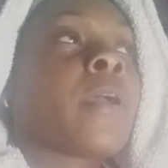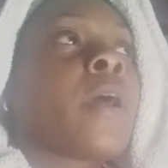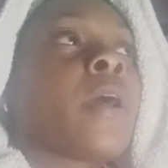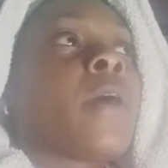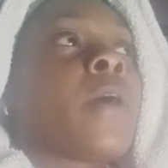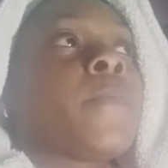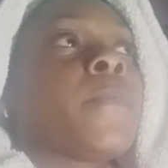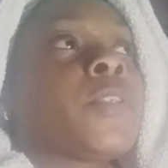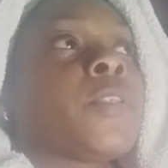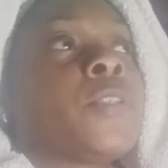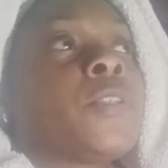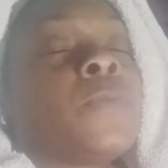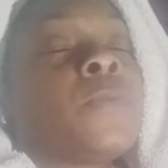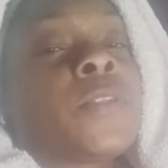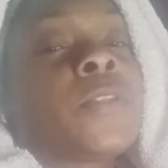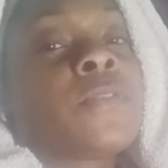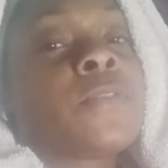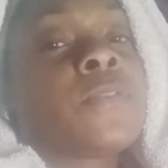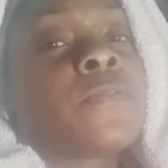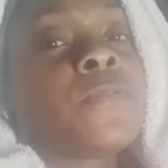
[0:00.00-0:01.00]
but she
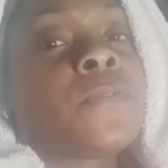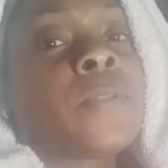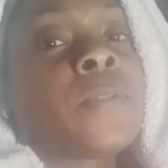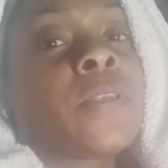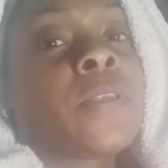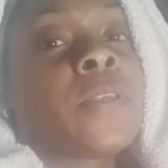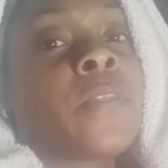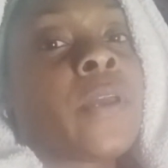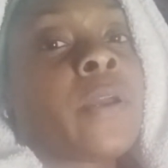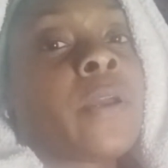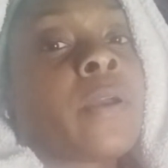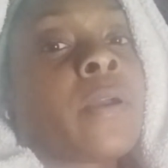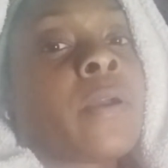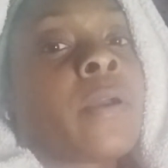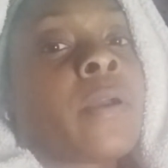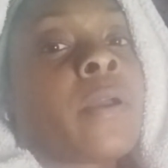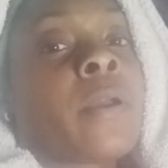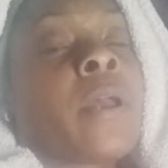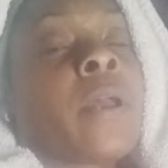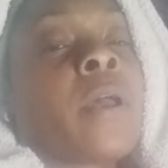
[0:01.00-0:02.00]
wasn't fully there
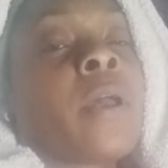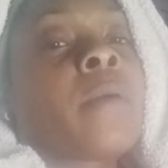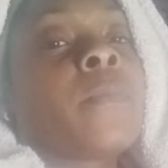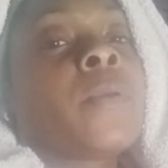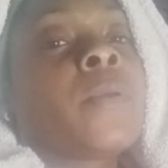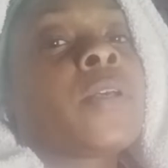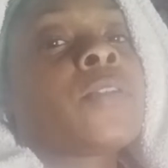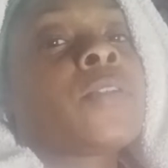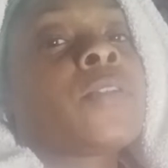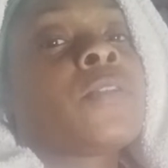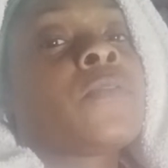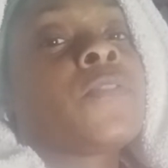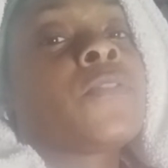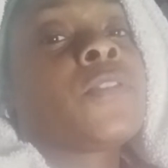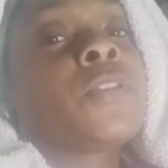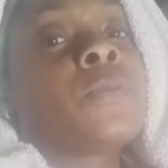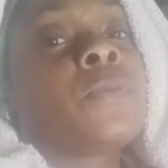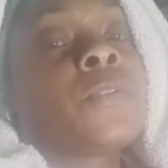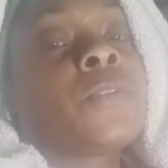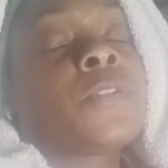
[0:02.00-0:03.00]
because if she
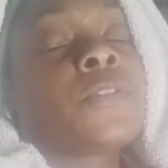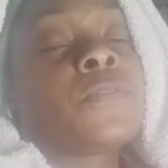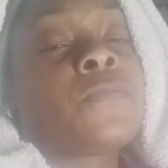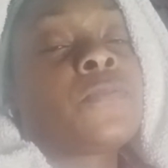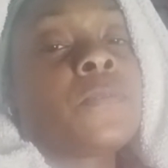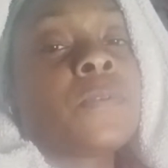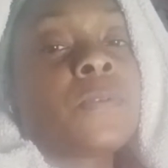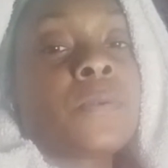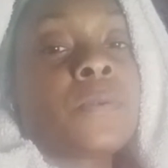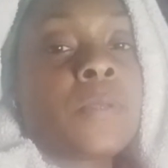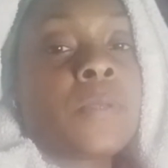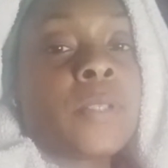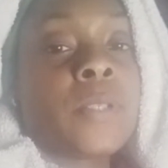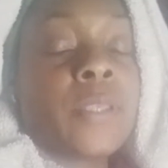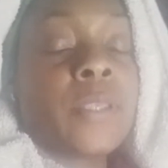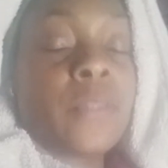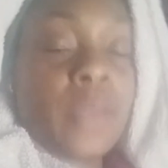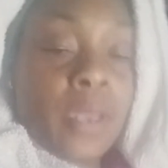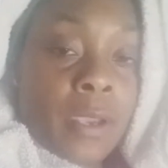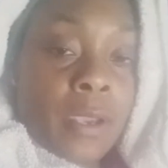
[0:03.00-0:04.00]
was fully
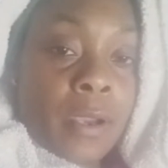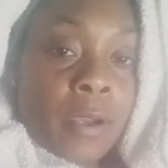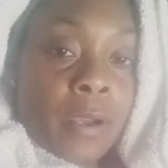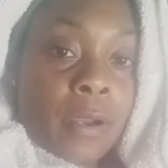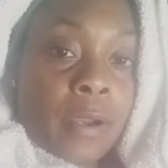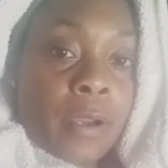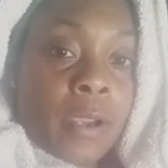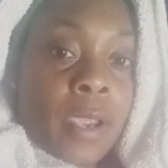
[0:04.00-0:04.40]
there,